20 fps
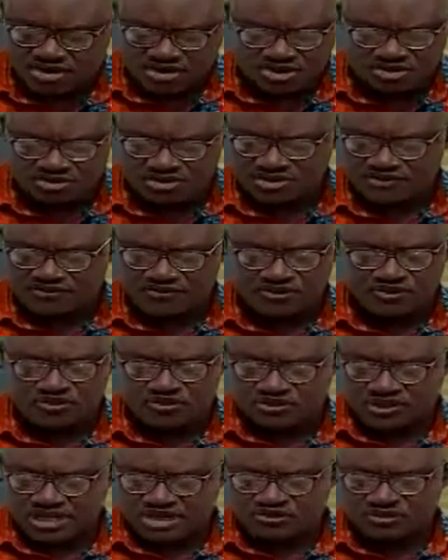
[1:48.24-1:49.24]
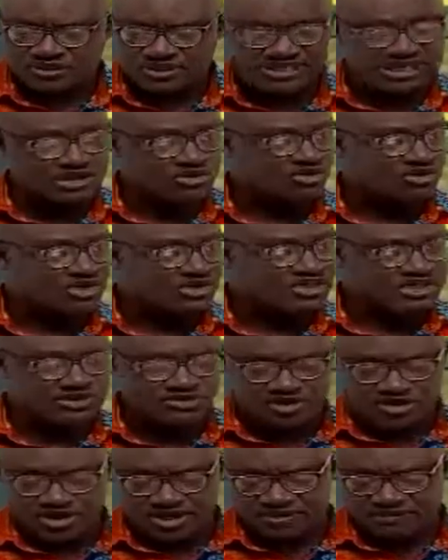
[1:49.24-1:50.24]
Grateful. That will be 10 o'clock this
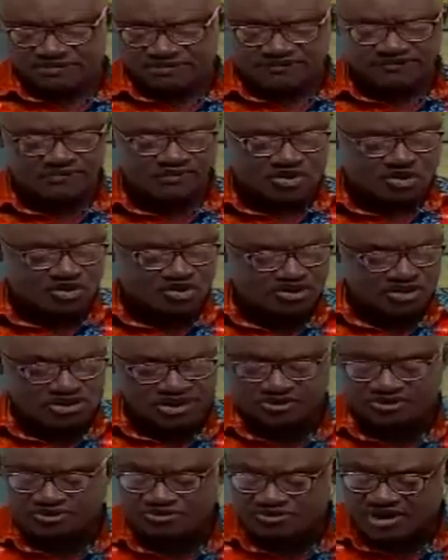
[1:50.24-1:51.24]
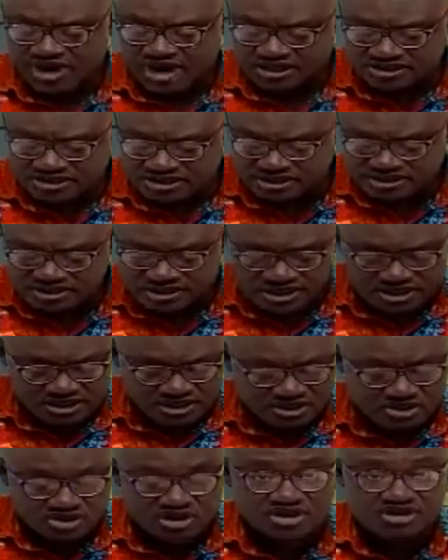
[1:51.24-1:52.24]
morning. Yeah, 10. Okay, yeah. right. At the
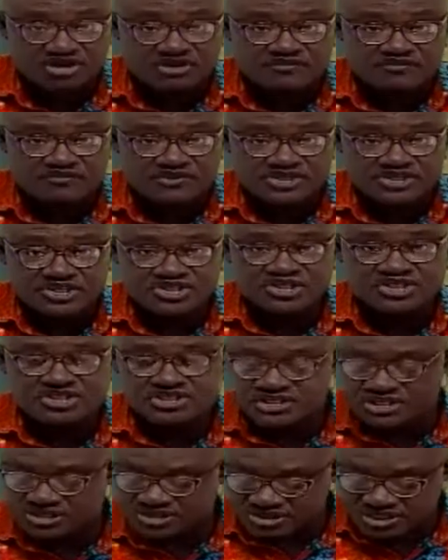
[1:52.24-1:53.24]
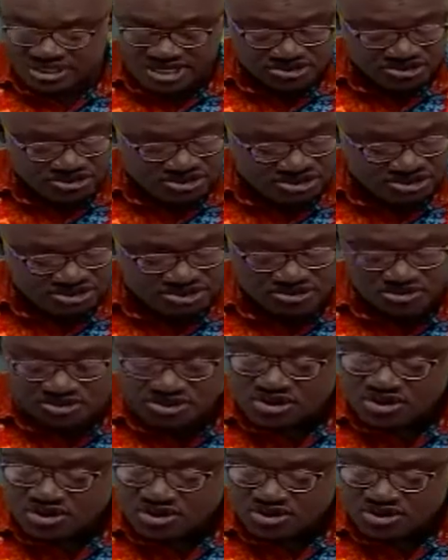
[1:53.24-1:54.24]
College of Physicians and Physicians Surgeons. And
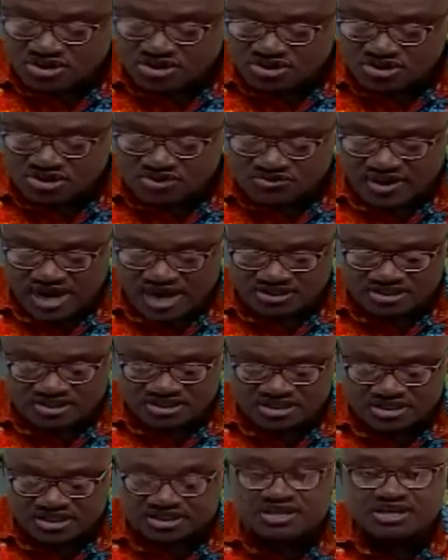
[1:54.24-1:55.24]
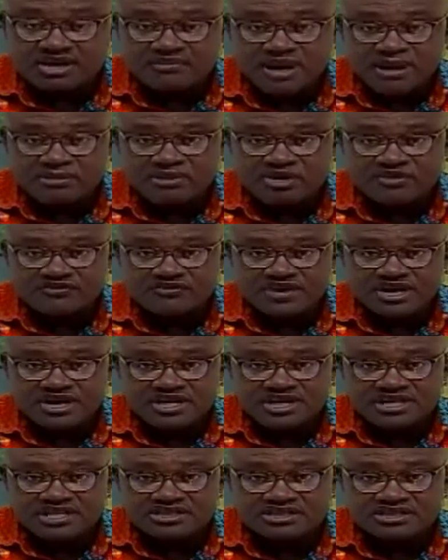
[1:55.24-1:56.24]
surgeons. Right. A member of the
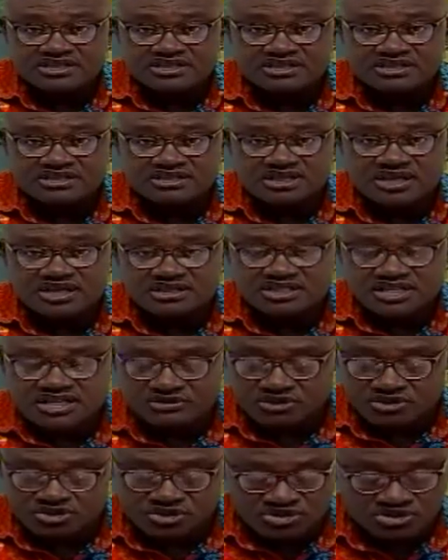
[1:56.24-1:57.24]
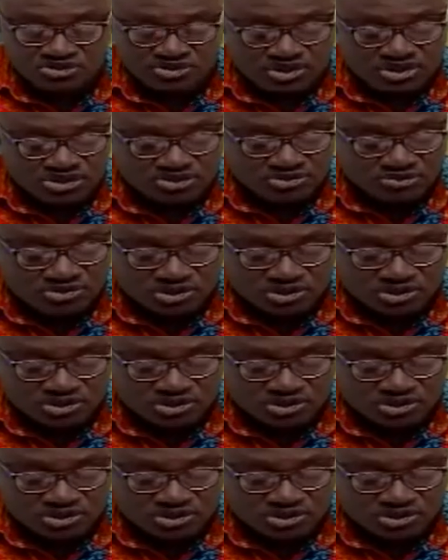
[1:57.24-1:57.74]
NDC's team is also here.